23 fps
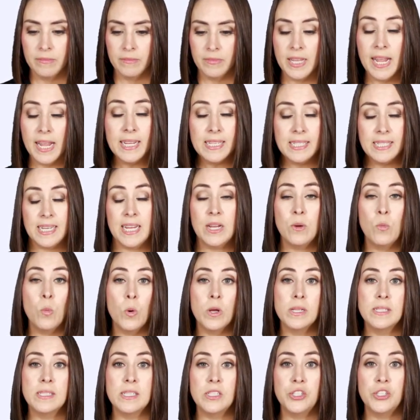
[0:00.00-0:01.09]
Next, it
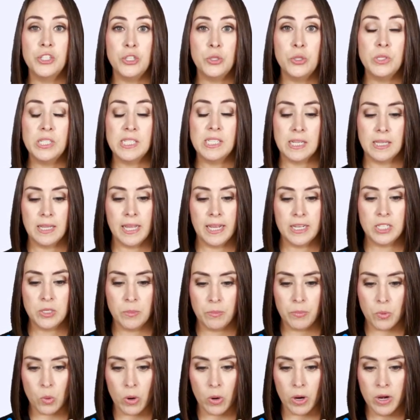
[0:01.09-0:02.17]
wants us to select a
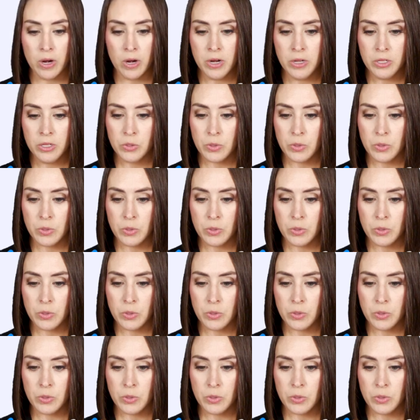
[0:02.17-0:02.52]
board.